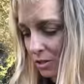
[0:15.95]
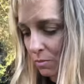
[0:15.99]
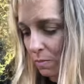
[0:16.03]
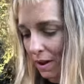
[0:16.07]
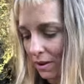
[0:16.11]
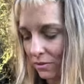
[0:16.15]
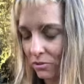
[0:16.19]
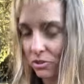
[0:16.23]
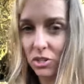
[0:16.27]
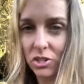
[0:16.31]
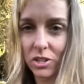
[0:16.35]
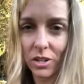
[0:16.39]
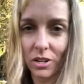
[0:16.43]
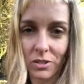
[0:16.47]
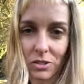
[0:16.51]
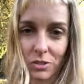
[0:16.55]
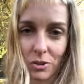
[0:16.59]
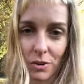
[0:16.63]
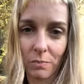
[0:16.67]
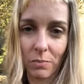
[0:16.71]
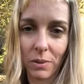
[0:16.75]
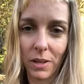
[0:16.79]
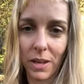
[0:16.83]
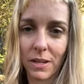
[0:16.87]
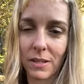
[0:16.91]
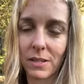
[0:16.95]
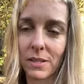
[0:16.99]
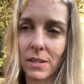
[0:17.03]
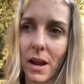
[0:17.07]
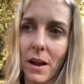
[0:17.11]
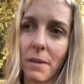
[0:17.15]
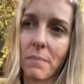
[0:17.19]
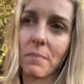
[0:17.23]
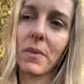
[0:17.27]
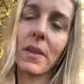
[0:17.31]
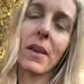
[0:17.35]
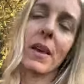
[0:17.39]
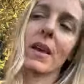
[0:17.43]
about shelter in place
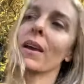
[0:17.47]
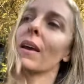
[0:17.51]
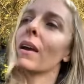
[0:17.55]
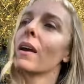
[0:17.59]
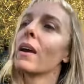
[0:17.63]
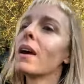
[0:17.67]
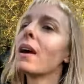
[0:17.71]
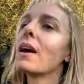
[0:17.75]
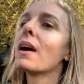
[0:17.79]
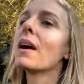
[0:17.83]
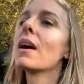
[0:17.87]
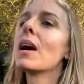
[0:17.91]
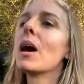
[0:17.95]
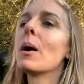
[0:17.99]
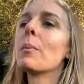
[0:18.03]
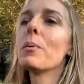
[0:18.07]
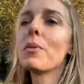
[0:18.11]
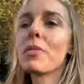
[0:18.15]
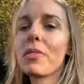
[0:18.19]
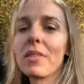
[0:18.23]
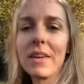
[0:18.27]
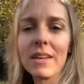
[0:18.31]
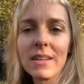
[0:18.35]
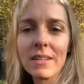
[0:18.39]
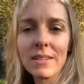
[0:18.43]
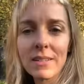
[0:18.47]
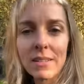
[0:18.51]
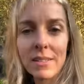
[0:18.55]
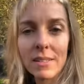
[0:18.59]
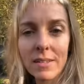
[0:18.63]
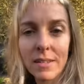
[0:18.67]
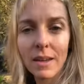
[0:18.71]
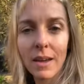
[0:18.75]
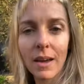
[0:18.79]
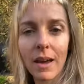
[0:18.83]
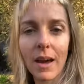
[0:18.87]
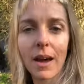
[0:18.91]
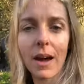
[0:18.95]
time. Couple things.
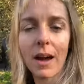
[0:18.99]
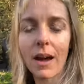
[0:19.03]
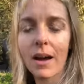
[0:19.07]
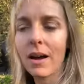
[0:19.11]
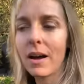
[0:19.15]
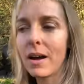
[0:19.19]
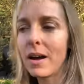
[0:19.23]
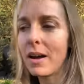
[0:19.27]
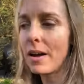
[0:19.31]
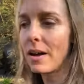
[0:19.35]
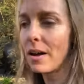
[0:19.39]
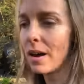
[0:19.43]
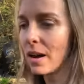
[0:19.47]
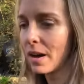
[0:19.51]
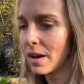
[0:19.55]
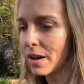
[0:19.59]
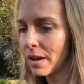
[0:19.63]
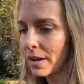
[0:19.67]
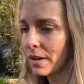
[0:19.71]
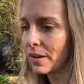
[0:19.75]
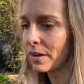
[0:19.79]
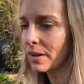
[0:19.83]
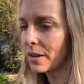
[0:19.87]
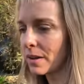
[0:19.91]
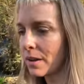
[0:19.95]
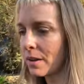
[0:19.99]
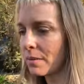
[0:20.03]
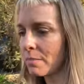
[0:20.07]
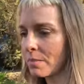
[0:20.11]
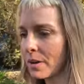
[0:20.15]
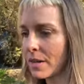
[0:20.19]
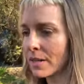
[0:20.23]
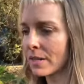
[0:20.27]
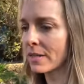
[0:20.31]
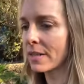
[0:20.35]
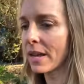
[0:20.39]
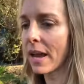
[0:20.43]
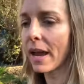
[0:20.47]
On
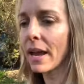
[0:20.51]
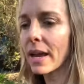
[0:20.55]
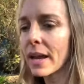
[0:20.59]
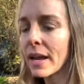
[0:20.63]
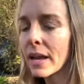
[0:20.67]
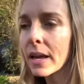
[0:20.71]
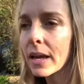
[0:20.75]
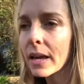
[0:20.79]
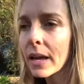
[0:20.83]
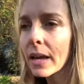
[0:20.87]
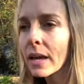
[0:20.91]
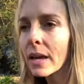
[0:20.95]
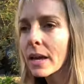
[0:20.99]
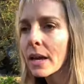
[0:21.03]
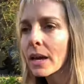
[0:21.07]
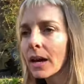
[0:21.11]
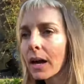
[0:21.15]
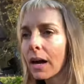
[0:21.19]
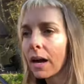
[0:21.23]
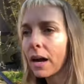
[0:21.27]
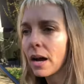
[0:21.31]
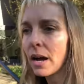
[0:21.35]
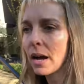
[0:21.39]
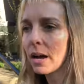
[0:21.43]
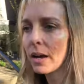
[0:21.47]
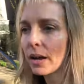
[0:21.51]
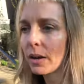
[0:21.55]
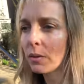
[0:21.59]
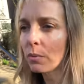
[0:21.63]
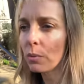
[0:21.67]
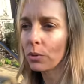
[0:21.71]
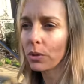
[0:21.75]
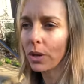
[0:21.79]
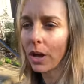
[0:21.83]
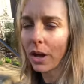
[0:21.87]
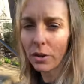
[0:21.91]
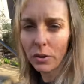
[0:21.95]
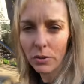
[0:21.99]
Monday, I will
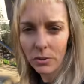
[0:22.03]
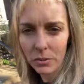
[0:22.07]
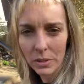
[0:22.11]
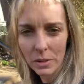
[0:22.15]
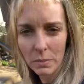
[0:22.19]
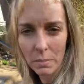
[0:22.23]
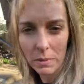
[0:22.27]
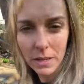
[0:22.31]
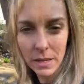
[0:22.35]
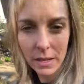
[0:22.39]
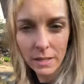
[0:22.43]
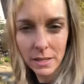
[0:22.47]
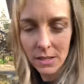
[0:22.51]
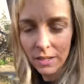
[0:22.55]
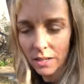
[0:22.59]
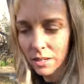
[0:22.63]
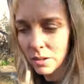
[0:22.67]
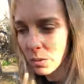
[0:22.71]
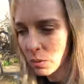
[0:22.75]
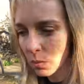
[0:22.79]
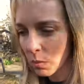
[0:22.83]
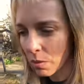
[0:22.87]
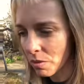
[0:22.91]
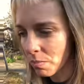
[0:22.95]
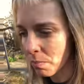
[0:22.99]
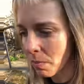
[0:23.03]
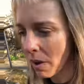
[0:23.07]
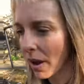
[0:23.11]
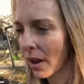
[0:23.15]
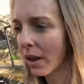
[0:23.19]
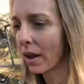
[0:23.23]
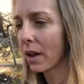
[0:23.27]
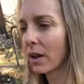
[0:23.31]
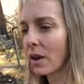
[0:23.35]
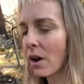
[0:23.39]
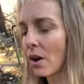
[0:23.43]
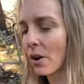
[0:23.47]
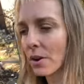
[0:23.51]
not only be continuing with
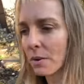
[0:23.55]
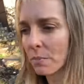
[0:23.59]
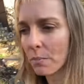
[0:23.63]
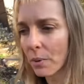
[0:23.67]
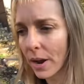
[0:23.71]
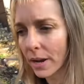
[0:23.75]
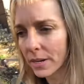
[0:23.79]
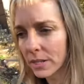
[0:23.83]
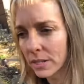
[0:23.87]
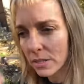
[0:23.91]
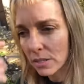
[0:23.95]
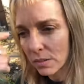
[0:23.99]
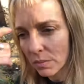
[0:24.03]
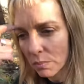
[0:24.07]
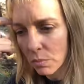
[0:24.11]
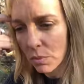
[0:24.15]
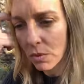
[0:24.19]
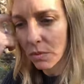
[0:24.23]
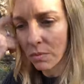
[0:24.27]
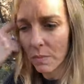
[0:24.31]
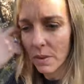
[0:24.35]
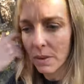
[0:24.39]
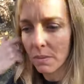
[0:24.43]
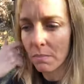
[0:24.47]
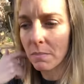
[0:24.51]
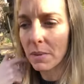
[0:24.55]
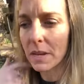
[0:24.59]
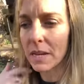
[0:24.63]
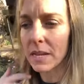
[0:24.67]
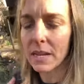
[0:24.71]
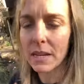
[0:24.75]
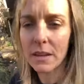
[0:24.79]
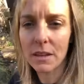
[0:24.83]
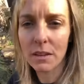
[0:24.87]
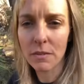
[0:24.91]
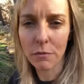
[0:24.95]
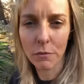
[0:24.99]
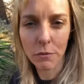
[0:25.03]
my art and practice of movement
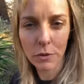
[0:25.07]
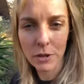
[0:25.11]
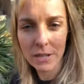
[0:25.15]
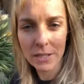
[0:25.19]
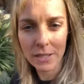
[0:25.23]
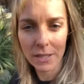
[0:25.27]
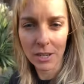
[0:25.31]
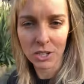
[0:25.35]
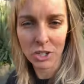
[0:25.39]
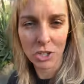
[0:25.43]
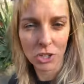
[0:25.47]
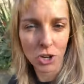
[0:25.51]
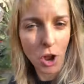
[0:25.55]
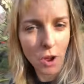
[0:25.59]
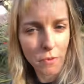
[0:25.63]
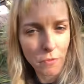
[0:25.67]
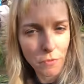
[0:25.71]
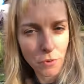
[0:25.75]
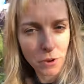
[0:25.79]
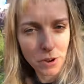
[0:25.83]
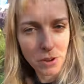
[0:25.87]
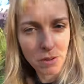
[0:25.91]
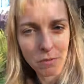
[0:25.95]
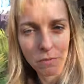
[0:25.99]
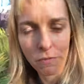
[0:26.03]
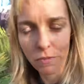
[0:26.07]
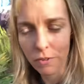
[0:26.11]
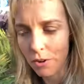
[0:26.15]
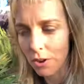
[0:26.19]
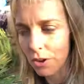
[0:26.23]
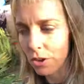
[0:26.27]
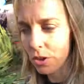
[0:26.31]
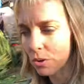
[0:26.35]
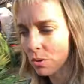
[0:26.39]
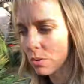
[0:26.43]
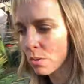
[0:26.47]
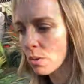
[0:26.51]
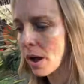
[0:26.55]
mini free session offering for
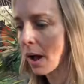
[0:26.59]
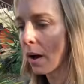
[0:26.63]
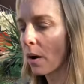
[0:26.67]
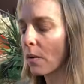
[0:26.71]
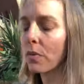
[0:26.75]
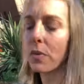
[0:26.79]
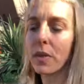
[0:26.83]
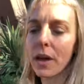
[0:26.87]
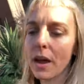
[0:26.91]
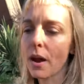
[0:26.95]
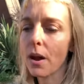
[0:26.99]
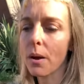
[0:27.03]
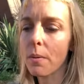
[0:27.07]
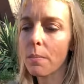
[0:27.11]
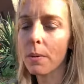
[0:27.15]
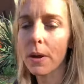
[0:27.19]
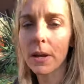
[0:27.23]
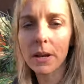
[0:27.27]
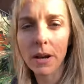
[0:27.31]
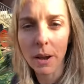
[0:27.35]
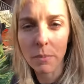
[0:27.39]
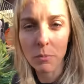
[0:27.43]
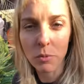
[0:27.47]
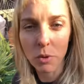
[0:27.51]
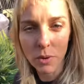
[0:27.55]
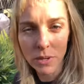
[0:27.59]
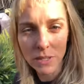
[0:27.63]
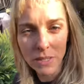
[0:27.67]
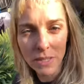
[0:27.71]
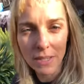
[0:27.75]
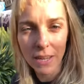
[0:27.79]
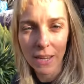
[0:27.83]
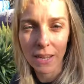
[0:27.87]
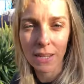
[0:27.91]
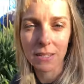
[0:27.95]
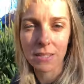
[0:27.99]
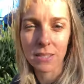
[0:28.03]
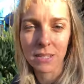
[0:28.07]
you out there, but I'm going to
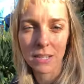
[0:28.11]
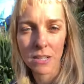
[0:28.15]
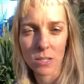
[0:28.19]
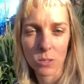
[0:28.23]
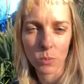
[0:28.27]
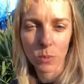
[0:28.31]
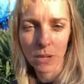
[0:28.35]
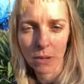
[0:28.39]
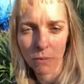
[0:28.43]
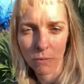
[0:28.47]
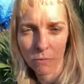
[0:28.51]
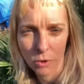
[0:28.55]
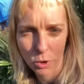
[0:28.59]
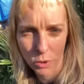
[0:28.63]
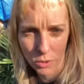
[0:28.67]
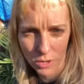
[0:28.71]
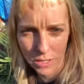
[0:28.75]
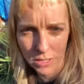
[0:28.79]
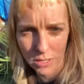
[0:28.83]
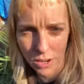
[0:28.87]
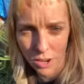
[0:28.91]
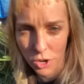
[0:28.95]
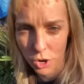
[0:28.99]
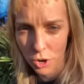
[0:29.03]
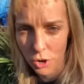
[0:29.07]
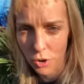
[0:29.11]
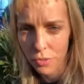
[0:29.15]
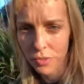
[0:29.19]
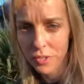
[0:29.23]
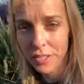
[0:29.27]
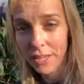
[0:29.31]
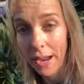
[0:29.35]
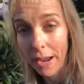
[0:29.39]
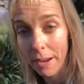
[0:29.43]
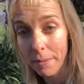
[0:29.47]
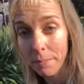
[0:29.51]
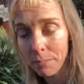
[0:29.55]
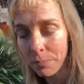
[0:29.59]
take a 6-week focus on Earth
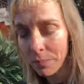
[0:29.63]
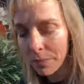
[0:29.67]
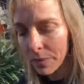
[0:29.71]
Day.